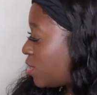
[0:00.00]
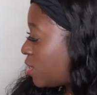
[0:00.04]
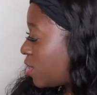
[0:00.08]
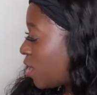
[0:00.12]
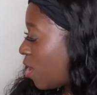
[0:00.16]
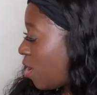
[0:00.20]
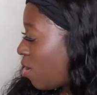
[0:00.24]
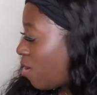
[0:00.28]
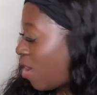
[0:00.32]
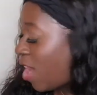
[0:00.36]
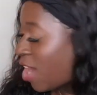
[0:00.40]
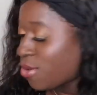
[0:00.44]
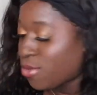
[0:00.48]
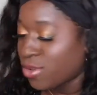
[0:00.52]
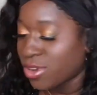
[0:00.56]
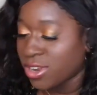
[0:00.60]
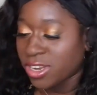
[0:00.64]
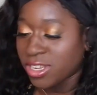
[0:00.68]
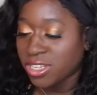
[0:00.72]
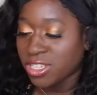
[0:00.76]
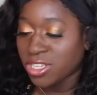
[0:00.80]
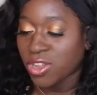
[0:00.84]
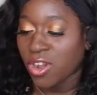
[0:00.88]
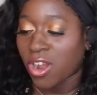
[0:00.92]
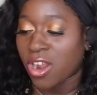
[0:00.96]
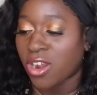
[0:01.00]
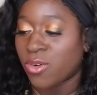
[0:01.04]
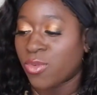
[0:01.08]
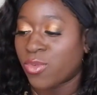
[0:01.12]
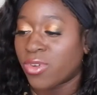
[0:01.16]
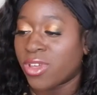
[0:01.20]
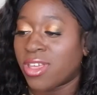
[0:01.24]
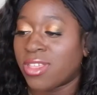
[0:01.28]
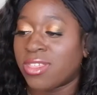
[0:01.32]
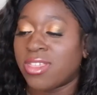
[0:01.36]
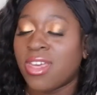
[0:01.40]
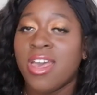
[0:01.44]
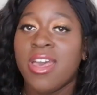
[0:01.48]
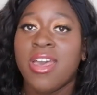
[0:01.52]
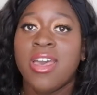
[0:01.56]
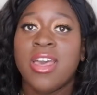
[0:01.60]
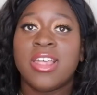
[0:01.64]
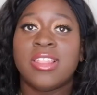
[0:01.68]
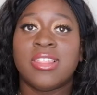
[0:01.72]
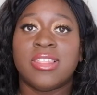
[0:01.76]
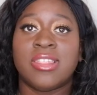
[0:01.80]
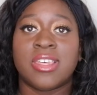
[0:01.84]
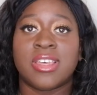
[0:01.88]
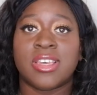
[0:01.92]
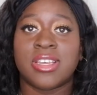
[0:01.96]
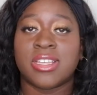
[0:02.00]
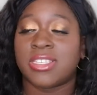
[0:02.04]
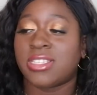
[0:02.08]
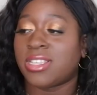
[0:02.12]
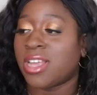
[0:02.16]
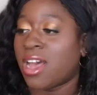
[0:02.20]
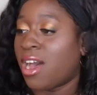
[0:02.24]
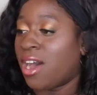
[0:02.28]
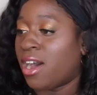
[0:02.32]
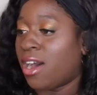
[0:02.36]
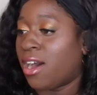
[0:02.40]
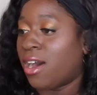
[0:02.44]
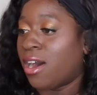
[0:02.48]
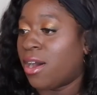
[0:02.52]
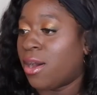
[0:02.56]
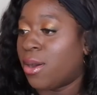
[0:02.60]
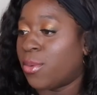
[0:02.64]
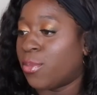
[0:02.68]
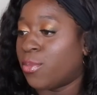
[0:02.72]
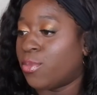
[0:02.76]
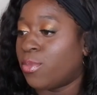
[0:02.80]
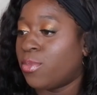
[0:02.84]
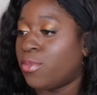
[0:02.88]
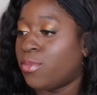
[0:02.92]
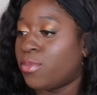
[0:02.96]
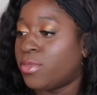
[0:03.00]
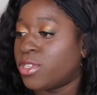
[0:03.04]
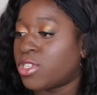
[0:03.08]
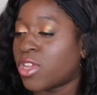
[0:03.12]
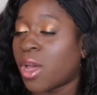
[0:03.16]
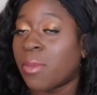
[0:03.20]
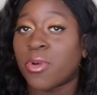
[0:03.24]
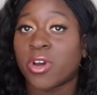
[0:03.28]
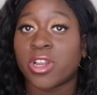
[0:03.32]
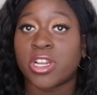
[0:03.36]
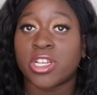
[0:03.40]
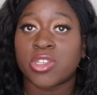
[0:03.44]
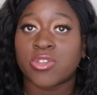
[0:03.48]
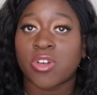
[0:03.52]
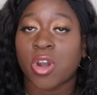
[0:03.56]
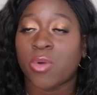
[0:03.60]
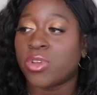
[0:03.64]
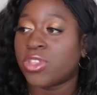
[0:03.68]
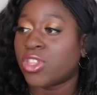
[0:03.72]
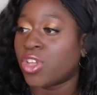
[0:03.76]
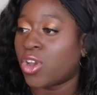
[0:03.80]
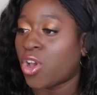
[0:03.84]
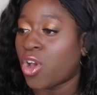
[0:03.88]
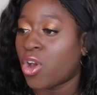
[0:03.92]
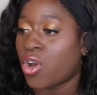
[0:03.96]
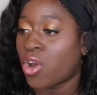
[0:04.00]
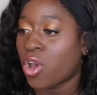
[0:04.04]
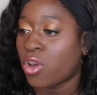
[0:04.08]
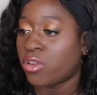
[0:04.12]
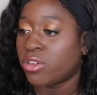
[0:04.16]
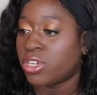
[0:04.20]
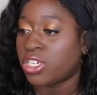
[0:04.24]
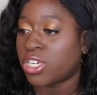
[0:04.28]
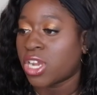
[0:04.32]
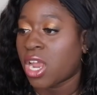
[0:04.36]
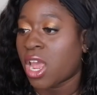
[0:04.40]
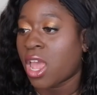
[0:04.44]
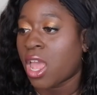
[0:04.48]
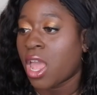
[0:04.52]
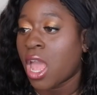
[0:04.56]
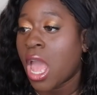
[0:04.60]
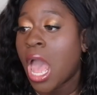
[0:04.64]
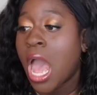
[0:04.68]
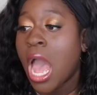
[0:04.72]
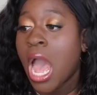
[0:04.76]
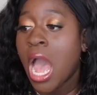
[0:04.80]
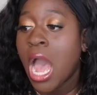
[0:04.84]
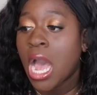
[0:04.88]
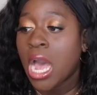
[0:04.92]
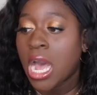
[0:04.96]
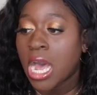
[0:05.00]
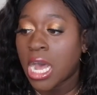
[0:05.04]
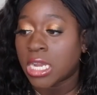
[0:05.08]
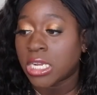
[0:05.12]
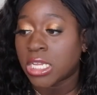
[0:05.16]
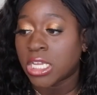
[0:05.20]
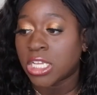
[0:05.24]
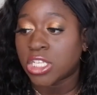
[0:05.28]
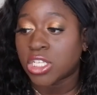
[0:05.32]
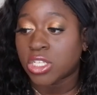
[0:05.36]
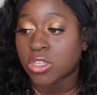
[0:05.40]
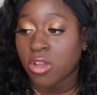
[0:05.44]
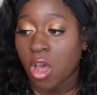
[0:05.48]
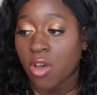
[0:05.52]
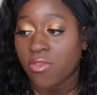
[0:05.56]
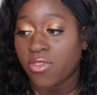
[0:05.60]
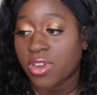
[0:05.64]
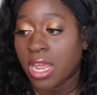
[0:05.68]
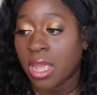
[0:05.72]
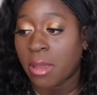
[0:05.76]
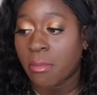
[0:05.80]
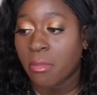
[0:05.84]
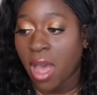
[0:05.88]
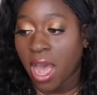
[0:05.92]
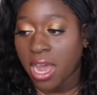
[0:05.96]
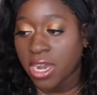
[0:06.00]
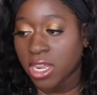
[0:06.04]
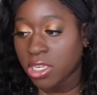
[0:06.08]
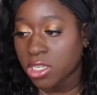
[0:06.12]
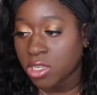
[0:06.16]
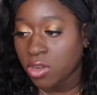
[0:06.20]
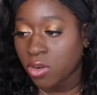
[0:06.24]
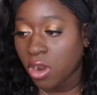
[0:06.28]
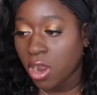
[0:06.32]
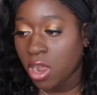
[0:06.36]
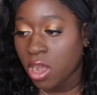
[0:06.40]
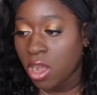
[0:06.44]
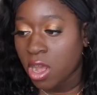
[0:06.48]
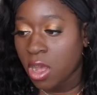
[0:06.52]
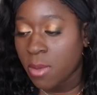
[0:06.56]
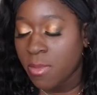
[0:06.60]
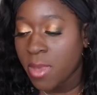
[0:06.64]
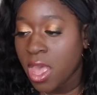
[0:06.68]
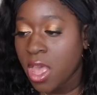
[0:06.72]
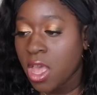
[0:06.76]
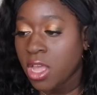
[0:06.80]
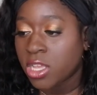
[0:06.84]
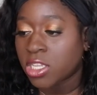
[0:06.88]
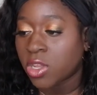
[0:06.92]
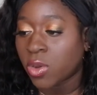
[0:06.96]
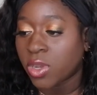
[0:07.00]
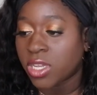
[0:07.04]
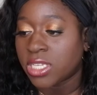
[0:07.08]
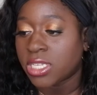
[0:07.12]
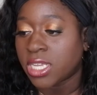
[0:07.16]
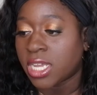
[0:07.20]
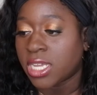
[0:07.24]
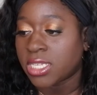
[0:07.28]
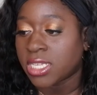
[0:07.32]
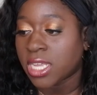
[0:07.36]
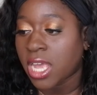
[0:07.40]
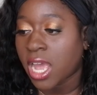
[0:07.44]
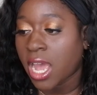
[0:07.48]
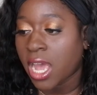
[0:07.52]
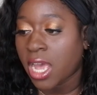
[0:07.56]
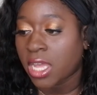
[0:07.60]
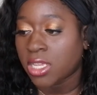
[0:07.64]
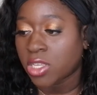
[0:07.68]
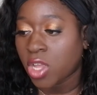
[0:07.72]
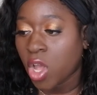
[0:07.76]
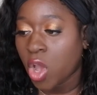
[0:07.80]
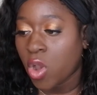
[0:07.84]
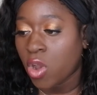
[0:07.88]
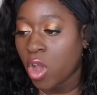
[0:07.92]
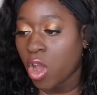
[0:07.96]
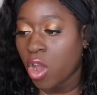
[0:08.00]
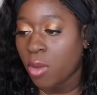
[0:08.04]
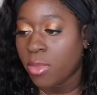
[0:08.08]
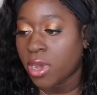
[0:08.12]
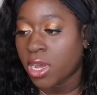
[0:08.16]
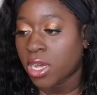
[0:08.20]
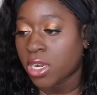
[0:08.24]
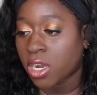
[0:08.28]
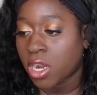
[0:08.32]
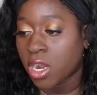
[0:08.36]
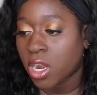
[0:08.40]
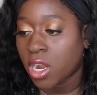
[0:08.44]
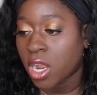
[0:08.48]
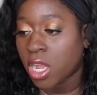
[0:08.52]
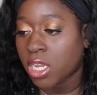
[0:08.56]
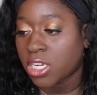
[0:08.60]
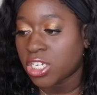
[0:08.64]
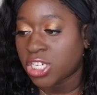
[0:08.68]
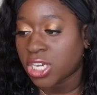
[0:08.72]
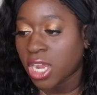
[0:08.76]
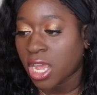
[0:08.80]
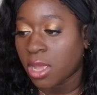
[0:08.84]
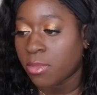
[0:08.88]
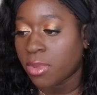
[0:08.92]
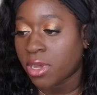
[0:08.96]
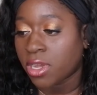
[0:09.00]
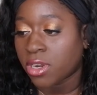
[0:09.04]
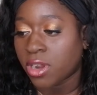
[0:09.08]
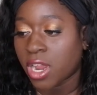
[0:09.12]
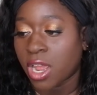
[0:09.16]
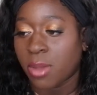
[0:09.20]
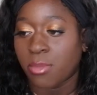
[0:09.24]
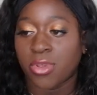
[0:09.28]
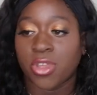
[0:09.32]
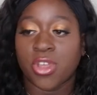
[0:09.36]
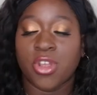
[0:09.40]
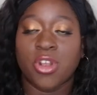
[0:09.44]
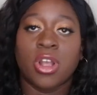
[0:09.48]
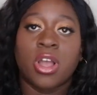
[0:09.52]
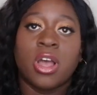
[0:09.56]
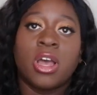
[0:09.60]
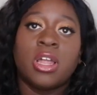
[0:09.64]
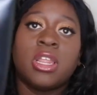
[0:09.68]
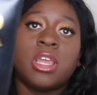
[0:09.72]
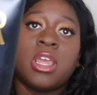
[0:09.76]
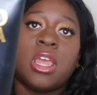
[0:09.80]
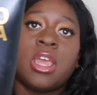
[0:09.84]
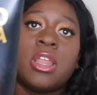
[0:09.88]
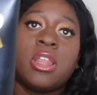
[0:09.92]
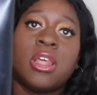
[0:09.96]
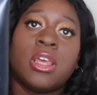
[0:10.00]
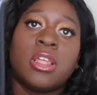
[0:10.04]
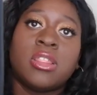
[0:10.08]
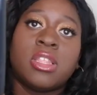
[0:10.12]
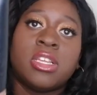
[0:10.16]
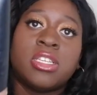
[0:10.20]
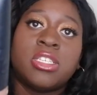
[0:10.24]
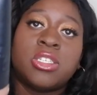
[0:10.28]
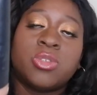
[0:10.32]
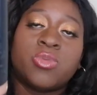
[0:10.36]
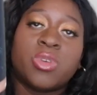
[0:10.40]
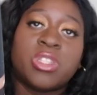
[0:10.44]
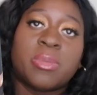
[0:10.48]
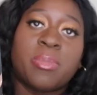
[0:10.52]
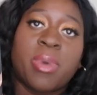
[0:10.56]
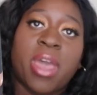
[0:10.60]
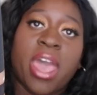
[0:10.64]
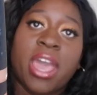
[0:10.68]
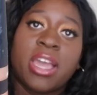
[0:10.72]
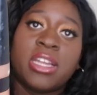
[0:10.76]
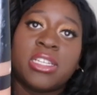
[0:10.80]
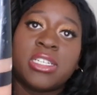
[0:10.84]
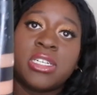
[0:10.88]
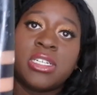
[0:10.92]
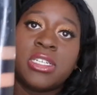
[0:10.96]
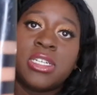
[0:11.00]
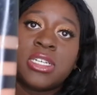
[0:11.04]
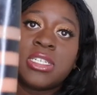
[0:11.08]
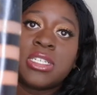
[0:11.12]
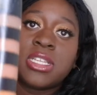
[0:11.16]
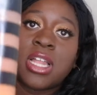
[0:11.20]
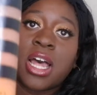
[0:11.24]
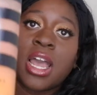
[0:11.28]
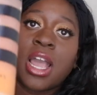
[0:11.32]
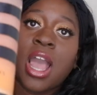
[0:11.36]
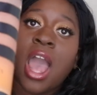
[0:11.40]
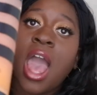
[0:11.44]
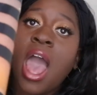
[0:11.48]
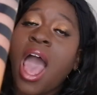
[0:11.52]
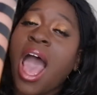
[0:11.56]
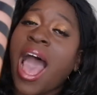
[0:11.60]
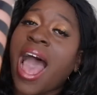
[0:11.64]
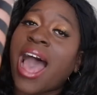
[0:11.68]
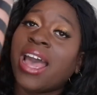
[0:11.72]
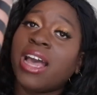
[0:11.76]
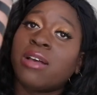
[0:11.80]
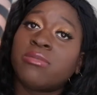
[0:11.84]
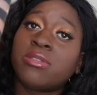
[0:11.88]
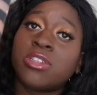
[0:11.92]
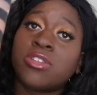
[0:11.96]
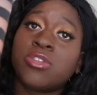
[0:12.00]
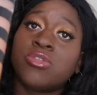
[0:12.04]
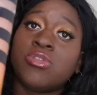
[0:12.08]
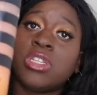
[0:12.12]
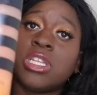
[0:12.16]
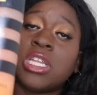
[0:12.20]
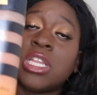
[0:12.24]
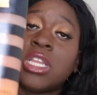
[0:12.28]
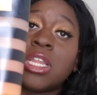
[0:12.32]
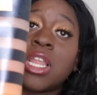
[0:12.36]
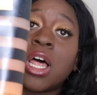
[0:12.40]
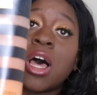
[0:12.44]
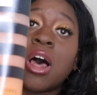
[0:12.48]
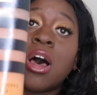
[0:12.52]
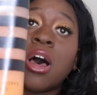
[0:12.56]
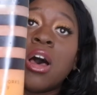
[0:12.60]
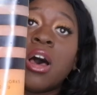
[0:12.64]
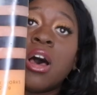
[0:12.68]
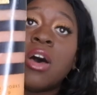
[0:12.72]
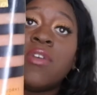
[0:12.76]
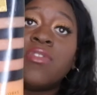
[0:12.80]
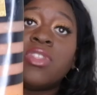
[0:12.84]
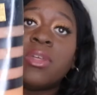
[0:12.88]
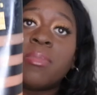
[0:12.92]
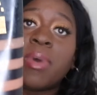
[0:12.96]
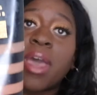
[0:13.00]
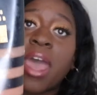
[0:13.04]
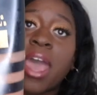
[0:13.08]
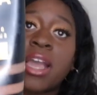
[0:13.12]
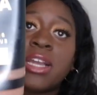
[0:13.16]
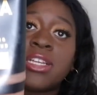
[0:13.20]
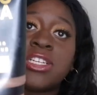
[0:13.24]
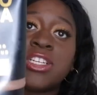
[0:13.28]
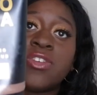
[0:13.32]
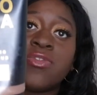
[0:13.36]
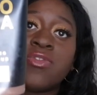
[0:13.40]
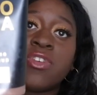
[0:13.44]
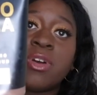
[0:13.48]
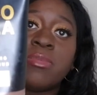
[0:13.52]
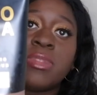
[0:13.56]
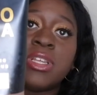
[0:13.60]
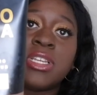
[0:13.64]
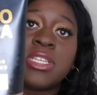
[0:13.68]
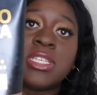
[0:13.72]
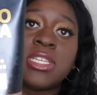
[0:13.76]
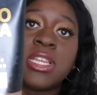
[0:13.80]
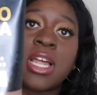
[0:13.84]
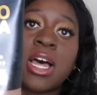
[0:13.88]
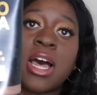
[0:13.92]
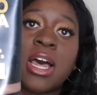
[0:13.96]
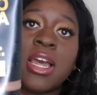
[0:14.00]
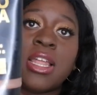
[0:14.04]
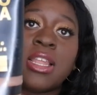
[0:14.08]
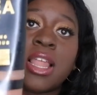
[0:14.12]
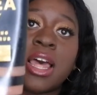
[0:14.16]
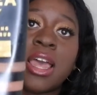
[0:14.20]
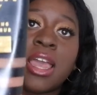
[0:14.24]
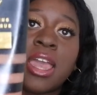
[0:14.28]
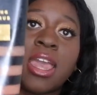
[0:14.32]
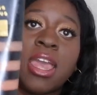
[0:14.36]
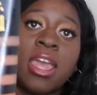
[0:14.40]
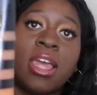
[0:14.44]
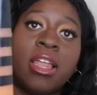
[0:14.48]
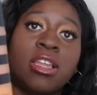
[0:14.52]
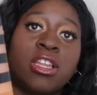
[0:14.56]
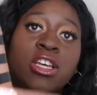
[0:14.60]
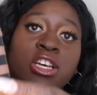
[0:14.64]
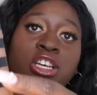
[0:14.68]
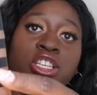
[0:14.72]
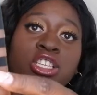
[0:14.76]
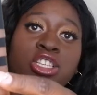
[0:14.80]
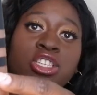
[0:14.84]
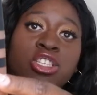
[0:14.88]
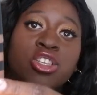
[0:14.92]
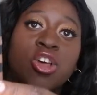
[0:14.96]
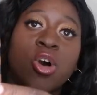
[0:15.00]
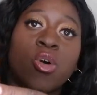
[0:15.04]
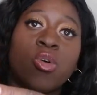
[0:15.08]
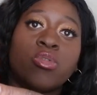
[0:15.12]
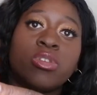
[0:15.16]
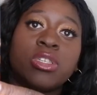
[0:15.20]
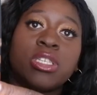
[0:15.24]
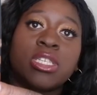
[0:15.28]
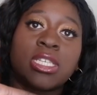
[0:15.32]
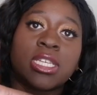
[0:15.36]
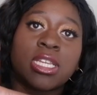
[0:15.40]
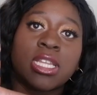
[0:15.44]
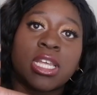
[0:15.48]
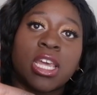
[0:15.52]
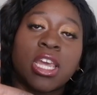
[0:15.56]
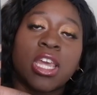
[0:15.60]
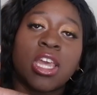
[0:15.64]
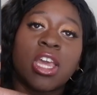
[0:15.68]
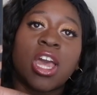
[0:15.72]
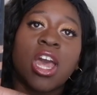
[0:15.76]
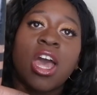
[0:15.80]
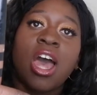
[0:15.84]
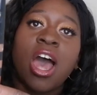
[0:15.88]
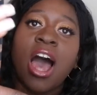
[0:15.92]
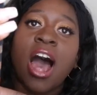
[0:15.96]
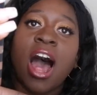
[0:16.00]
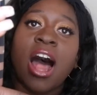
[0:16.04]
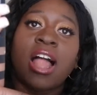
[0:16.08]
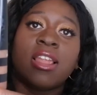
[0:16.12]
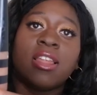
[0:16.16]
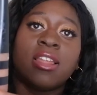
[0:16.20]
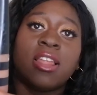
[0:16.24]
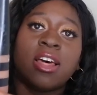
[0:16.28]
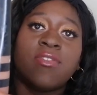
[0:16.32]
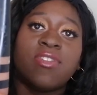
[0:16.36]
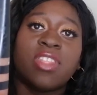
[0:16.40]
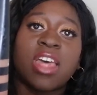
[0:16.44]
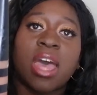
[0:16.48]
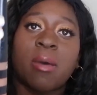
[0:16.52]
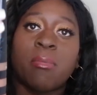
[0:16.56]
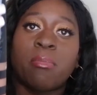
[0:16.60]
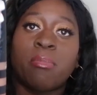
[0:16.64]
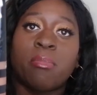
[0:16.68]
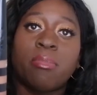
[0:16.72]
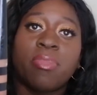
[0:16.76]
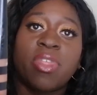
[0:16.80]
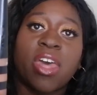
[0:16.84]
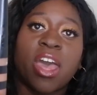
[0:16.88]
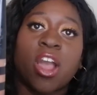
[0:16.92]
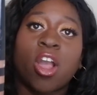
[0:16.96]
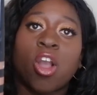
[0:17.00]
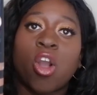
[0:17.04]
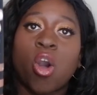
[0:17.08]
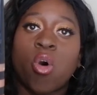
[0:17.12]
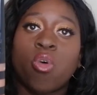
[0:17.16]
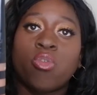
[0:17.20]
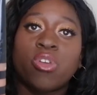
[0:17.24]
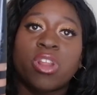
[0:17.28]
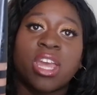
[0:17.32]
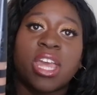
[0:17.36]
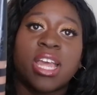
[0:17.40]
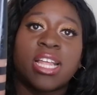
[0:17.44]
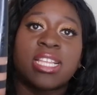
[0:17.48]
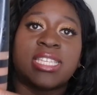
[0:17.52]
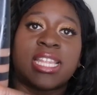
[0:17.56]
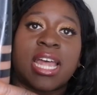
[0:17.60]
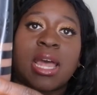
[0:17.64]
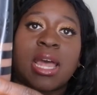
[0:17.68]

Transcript: So I would start with this, um, so I'm gonna start with the Cocoa Shea honey softening body scrub so it says it has cocoa butter shea butter and pure honey in it this is what the packaging looks like i absolutely love the packaging from this line like it looks so sleek i love that that gold against